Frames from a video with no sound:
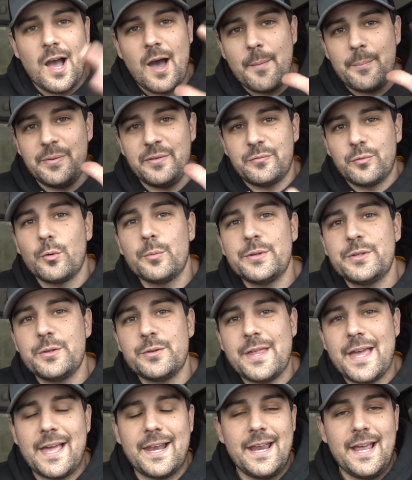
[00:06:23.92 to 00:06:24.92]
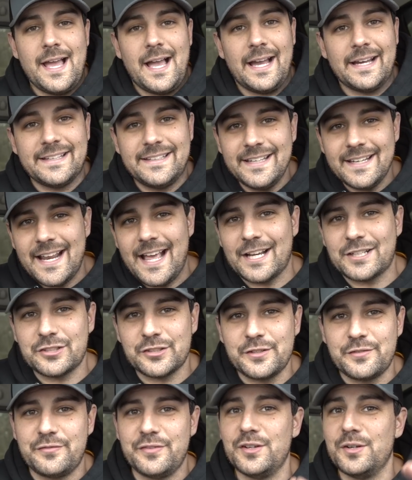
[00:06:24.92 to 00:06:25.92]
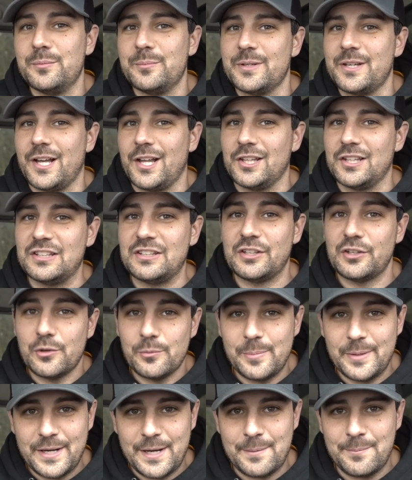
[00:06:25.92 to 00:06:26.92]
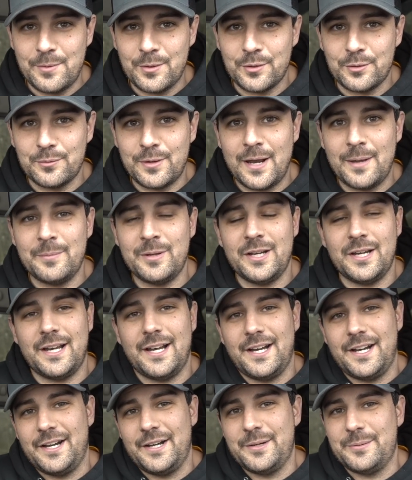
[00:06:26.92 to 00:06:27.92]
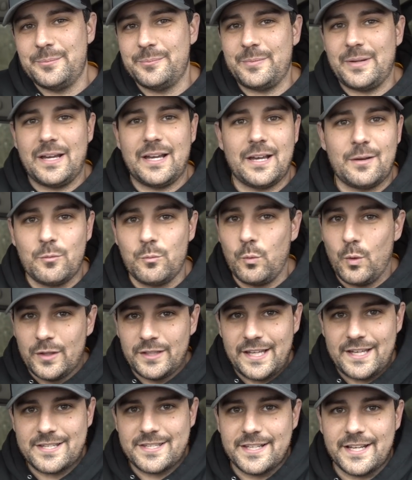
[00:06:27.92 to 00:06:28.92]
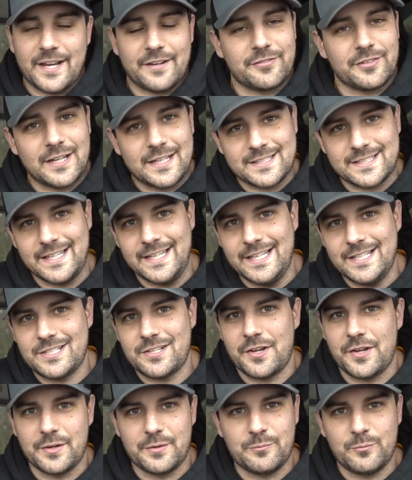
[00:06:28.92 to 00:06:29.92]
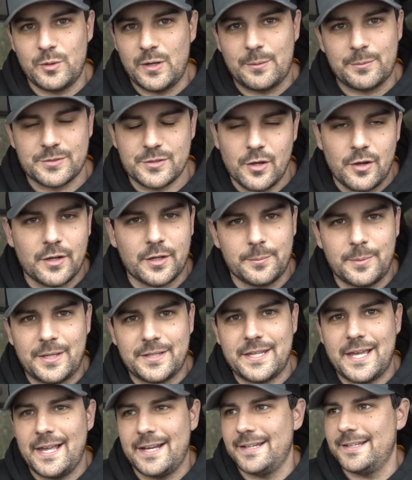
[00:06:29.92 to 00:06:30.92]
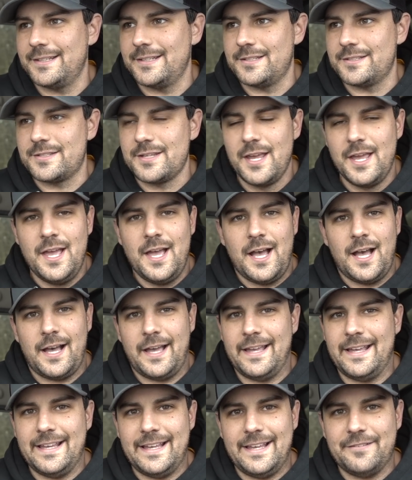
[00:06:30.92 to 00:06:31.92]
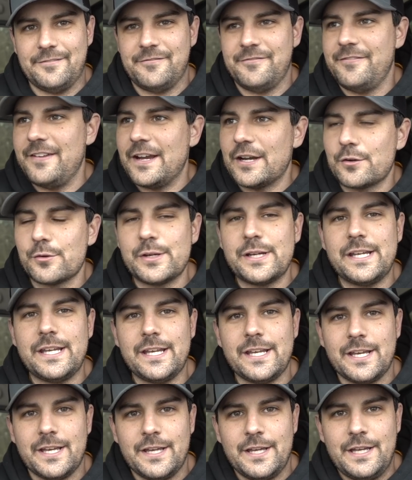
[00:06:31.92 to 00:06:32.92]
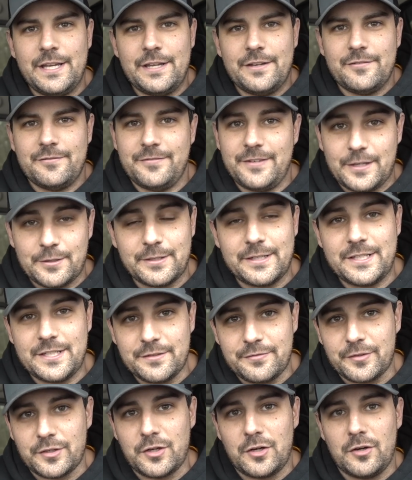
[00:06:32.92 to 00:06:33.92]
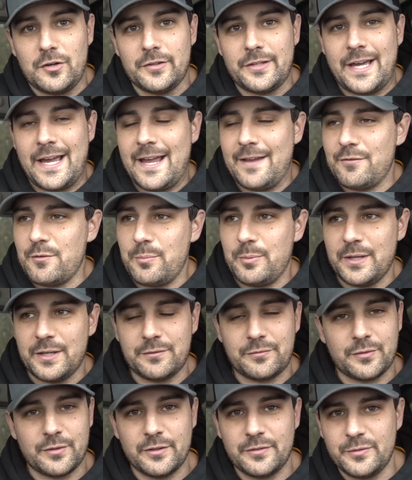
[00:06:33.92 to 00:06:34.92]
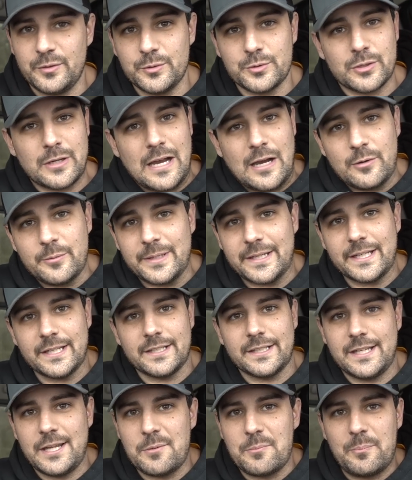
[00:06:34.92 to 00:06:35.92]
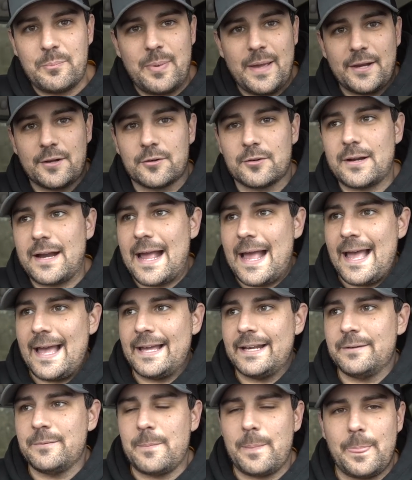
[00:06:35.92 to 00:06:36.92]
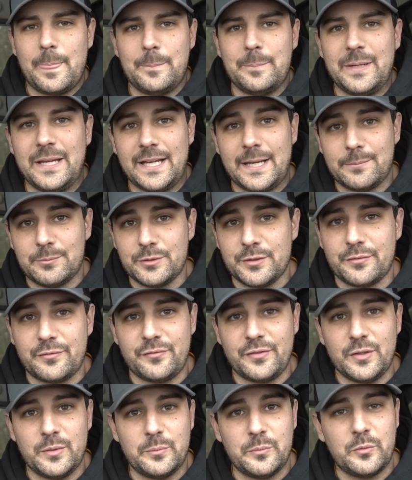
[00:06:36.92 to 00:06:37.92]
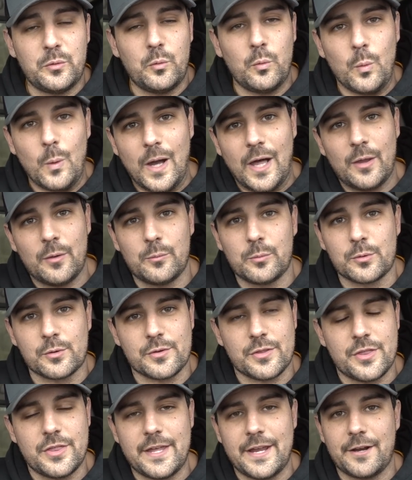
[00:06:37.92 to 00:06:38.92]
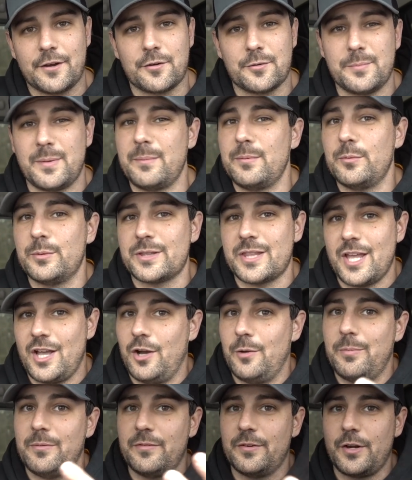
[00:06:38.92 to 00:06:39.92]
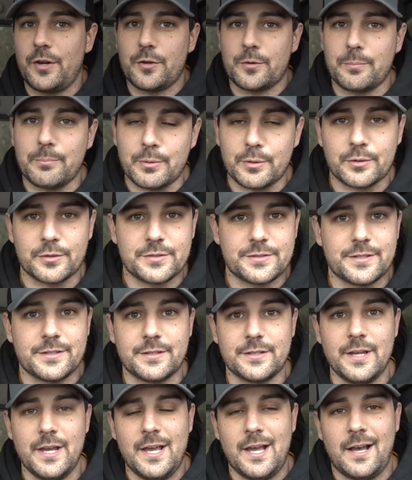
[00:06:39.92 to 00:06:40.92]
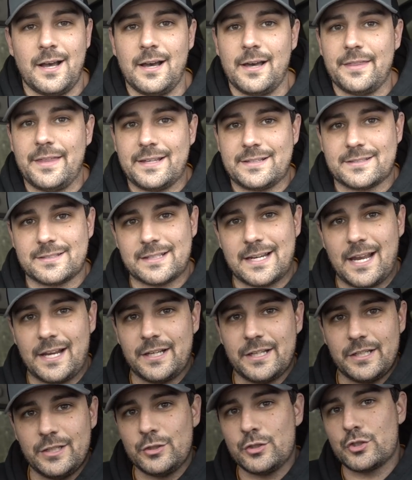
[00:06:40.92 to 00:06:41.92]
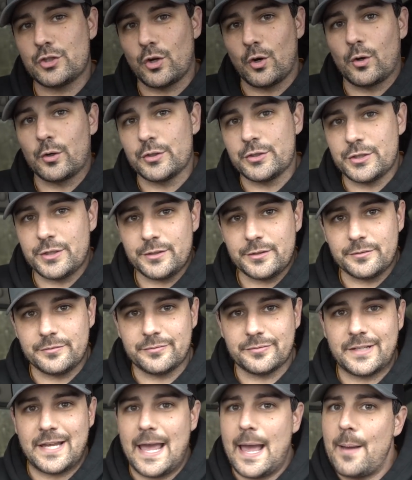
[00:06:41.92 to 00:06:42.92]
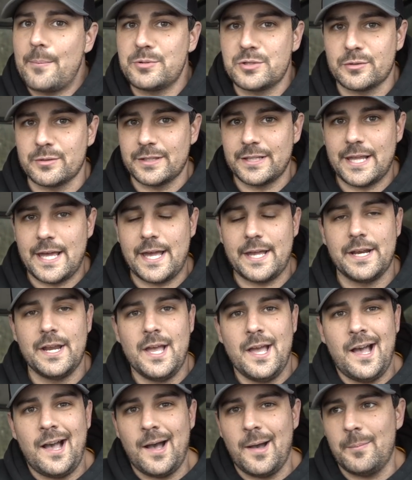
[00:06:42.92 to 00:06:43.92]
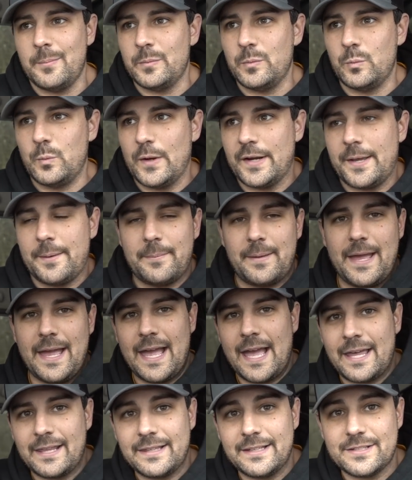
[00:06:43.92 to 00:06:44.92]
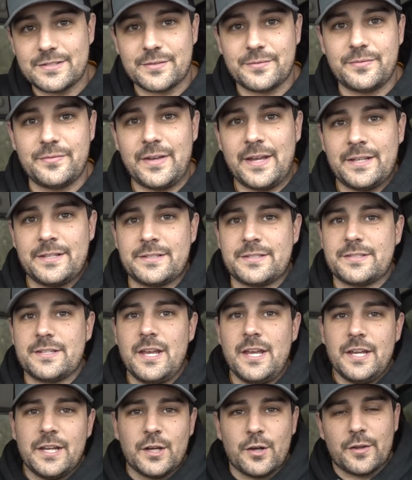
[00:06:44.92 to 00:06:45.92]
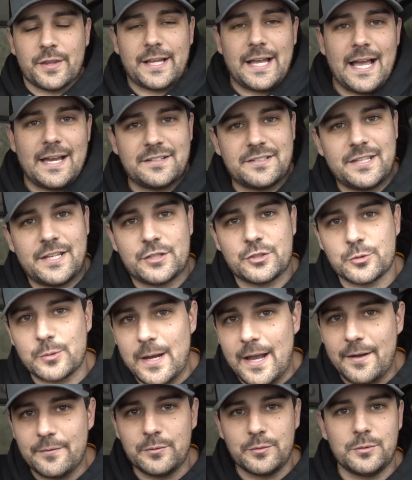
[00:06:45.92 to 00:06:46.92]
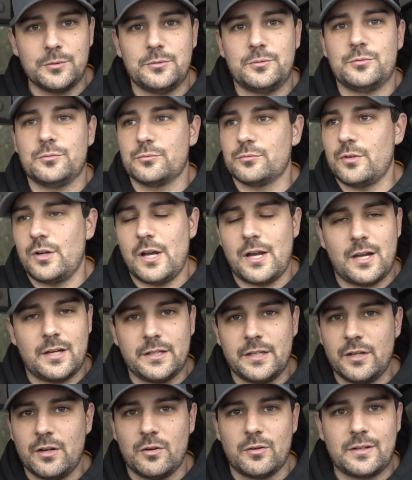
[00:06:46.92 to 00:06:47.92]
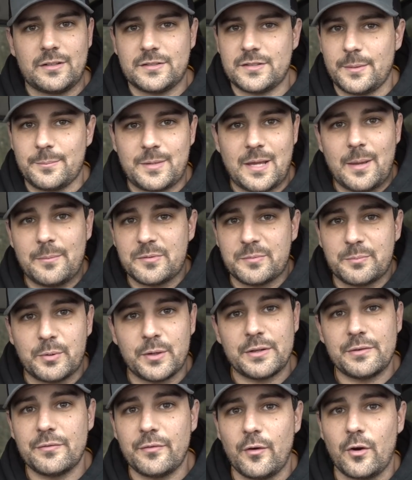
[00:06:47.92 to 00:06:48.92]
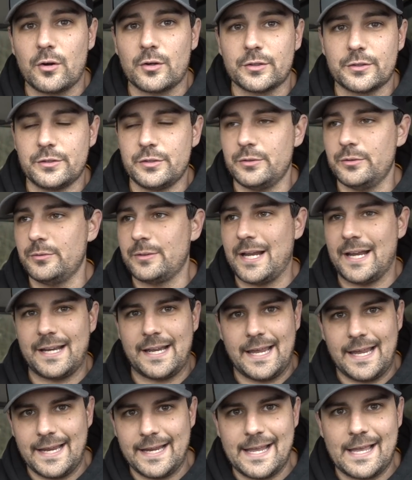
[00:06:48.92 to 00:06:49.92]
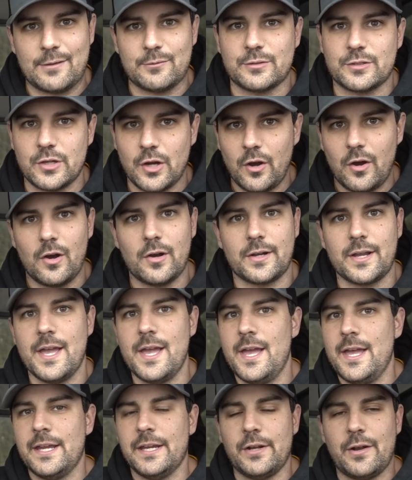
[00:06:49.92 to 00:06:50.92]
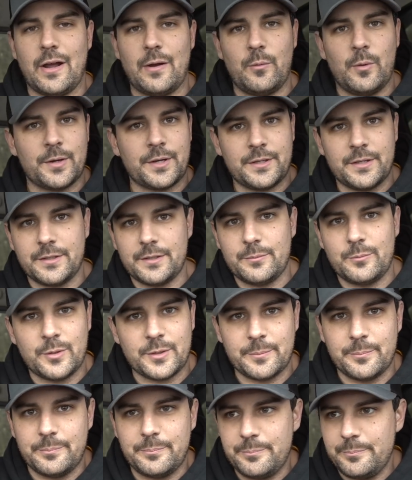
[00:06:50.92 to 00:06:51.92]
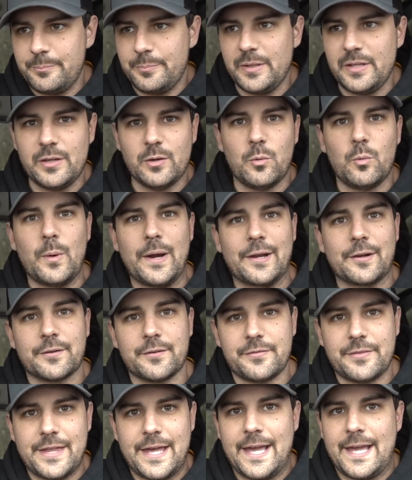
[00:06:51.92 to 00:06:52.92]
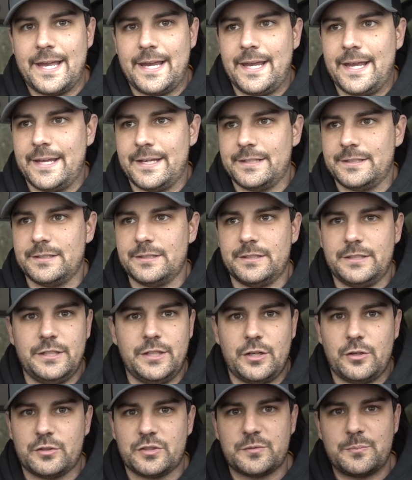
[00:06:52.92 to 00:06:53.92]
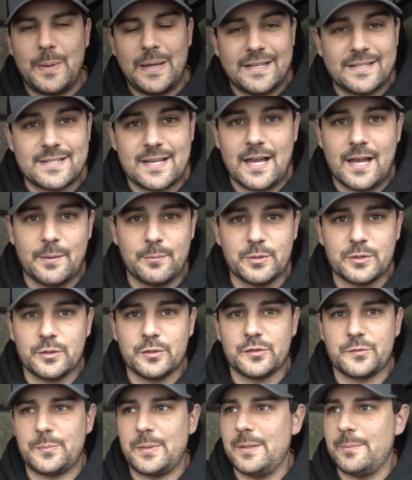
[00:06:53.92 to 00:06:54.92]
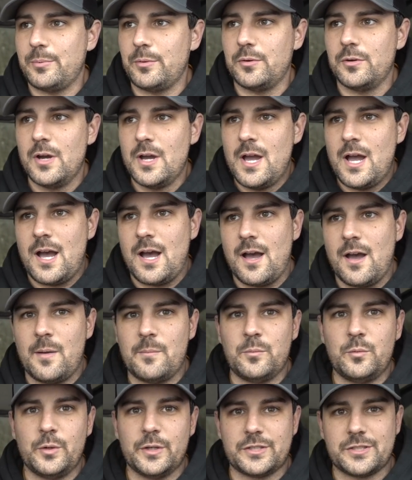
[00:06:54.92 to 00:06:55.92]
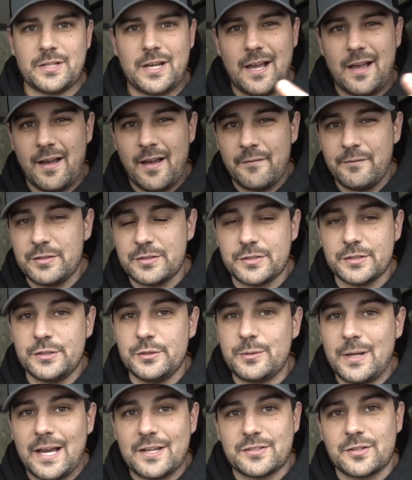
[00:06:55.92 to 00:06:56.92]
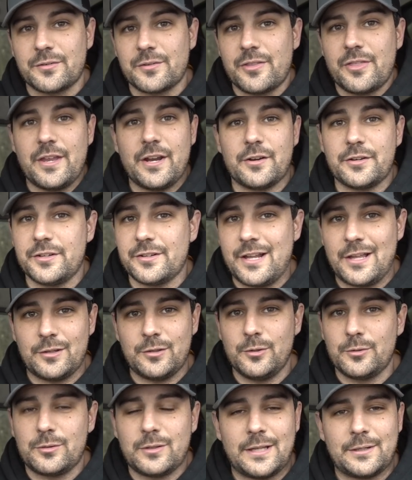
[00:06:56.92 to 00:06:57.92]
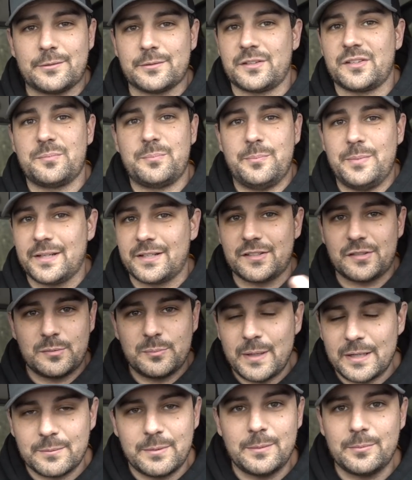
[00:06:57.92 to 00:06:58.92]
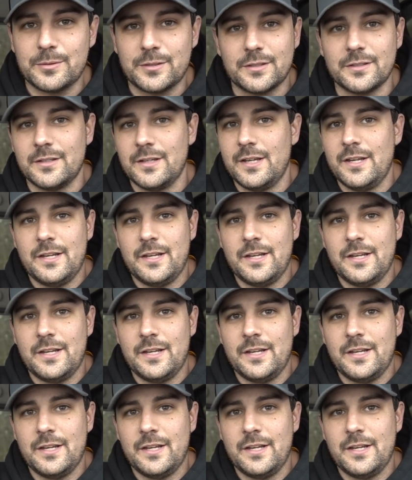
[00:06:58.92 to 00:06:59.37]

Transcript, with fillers: Uh, before we do that, I did actually film a little bit at Motorama. Um, uh, one last thing I forgot to hint on when I was talking about that is very, very difficult. I have a plan for the future how we can get better at being able to film while we're there, maybe with the help of another person uh, that's kind of in charge of capturing that. Um, when I'm at these events, you know, the guys that travel, uh, you know, sometimes pretty far to kind of hang out and talk. You know, I want to want to be aware of that and you know spend time with those people um, which obviously you guys aren't there you're not local i don't expect people to